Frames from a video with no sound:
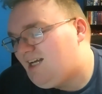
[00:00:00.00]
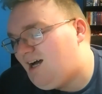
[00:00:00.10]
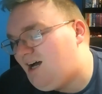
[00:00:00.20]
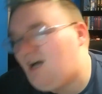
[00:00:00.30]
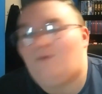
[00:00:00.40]

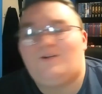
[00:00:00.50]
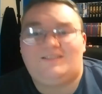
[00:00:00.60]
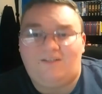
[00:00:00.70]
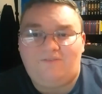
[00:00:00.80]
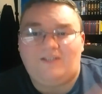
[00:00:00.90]
want to
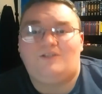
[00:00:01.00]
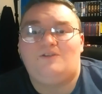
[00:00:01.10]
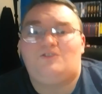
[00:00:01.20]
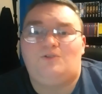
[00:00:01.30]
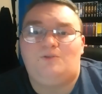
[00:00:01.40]
say thank
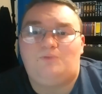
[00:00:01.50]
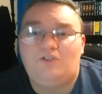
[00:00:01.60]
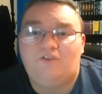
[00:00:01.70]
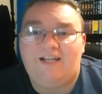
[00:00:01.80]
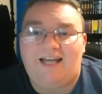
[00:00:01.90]
you to
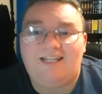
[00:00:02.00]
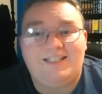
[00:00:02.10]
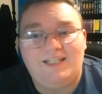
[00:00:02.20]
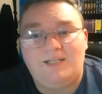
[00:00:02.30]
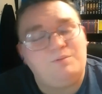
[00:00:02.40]
Blu-Ray
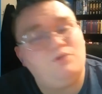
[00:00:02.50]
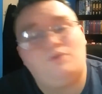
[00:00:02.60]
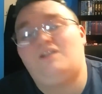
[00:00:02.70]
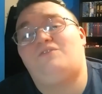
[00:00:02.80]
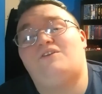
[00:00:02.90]
Anarchy,
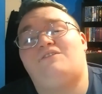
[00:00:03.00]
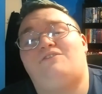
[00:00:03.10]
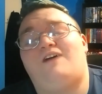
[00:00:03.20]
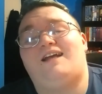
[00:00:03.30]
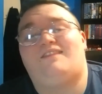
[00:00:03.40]
purely for the
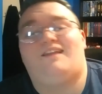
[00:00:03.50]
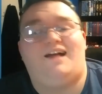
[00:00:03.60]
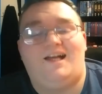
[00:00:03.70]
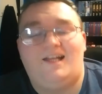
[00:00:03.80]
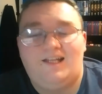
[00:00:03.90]
fact
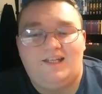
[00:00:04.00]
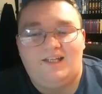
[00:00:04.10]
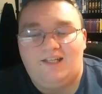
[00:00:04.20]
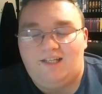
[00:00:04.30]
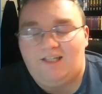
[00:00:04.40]
that,
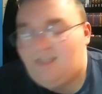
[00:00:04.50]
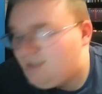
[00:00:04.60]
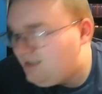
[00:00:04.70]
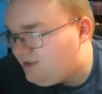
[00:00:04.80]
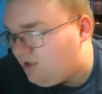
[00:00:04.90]

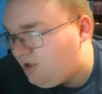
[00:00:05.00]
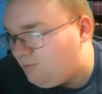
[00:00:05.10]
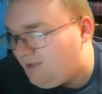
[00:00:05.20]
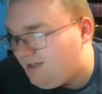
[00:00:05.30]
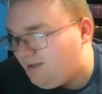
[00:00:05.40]

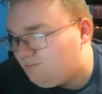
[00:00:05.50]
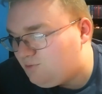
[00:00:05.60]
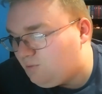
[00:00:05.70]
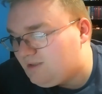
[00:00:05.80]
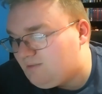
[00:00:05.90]
him
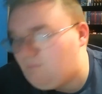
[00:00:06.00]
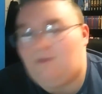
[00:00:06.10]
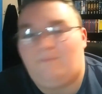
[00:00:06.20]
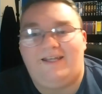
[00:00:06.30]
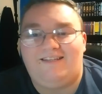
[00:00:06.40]
talking to me
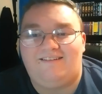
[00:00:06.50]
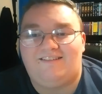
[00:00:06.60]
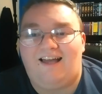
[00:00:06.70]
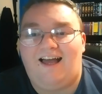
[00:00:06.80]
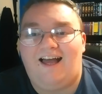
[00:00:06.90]
about making this
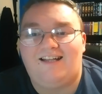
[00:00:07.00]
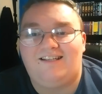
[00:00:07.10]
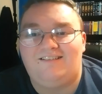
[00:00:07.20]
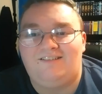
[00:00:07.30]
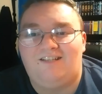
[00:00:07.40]
tag
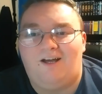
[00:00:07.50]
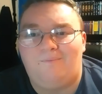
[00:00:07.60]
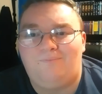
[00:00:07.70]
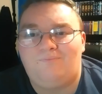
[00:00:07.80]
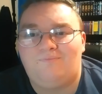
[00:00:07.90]

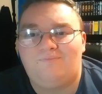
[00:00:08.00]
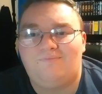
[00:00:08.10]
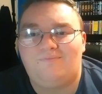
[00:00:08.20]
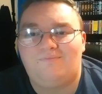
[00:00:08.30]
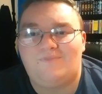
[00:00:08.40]
and
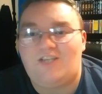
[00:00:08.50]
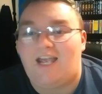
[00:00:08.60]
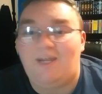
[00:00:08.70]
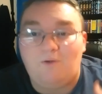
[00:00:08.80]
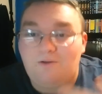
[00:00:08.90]

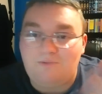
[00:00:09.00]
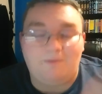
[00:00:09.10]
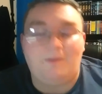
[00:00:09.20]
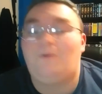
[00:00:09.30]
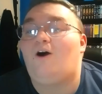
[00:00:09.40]
saying he wants me
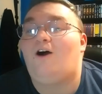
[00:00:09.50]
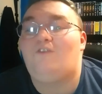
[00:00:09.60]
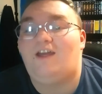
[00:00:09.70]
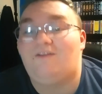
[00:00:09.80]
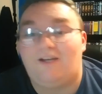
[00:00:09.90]
to be a part
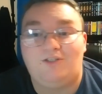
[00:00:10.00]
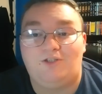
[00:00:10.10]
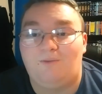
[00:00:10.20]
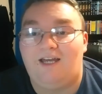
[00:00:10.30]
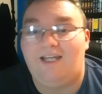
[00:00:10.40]
of it. Thank
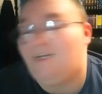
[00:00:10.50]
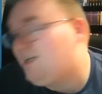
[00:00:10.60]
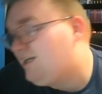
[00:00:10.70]
you, mate.